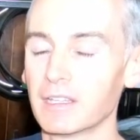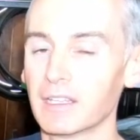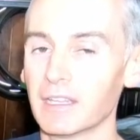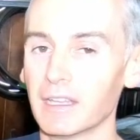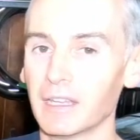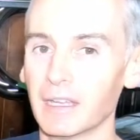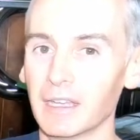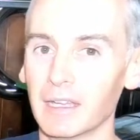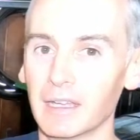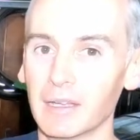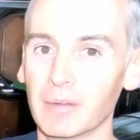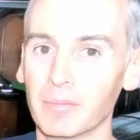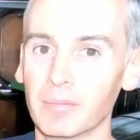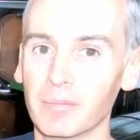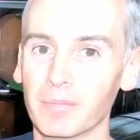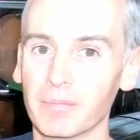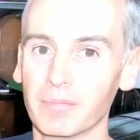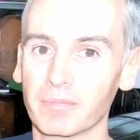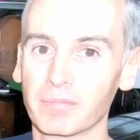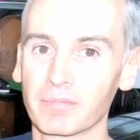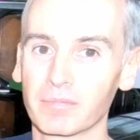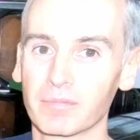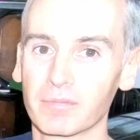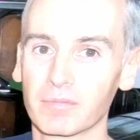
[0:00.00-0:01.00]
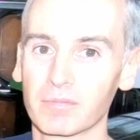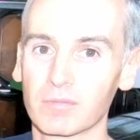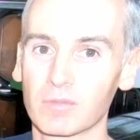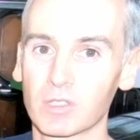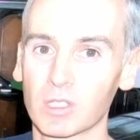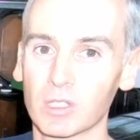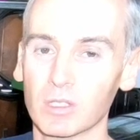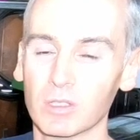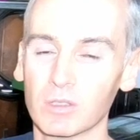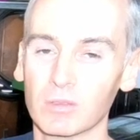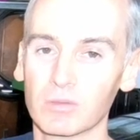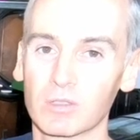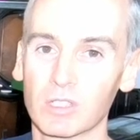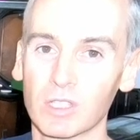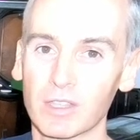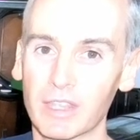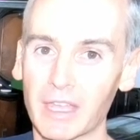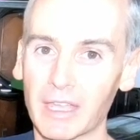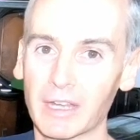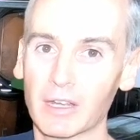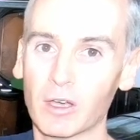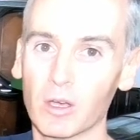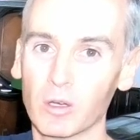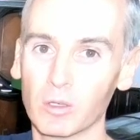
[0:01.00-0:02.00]
to
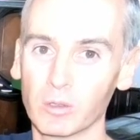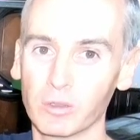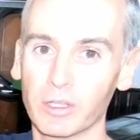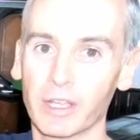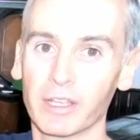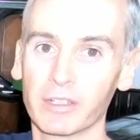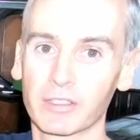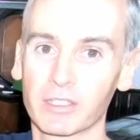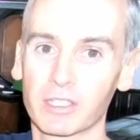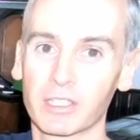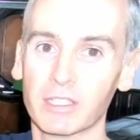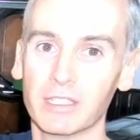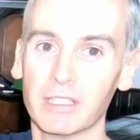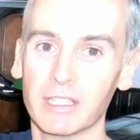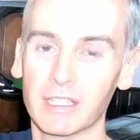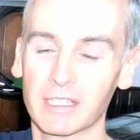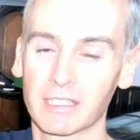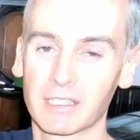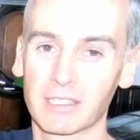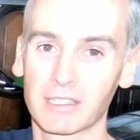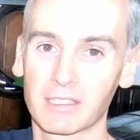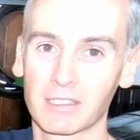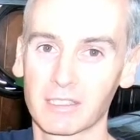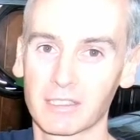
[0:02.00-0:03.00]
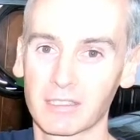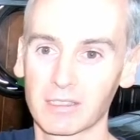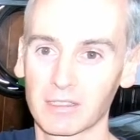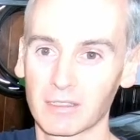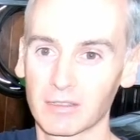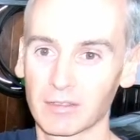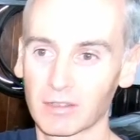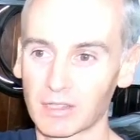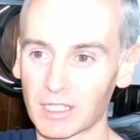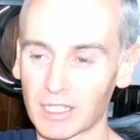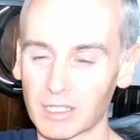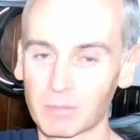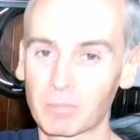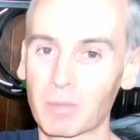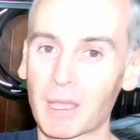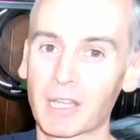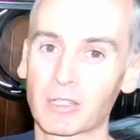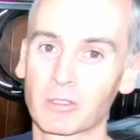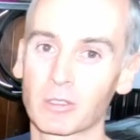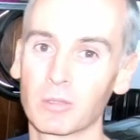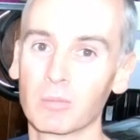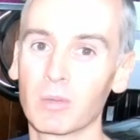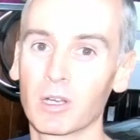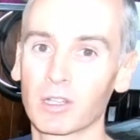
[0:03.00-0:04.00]
then hold on to this
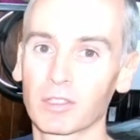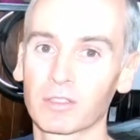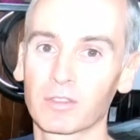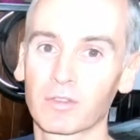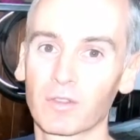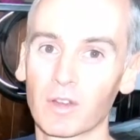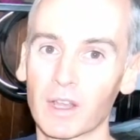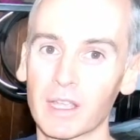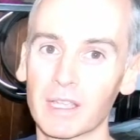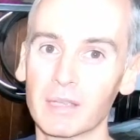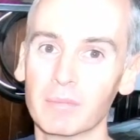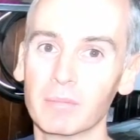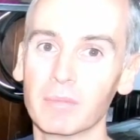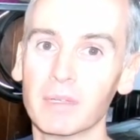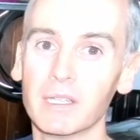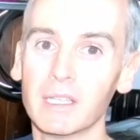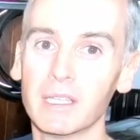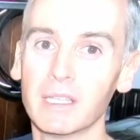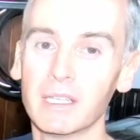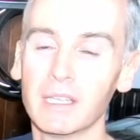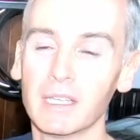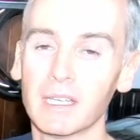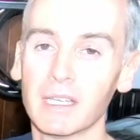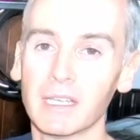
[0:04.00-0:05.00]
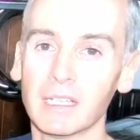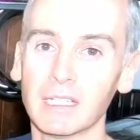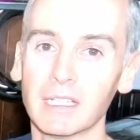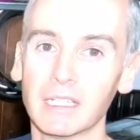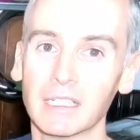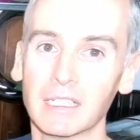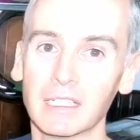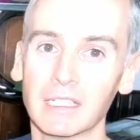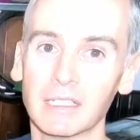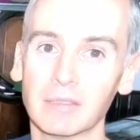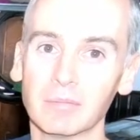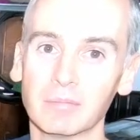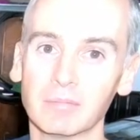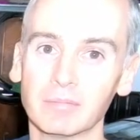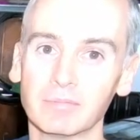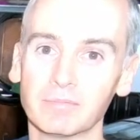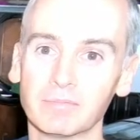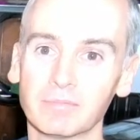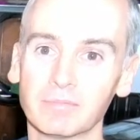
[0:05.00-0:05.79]
battery box frame. And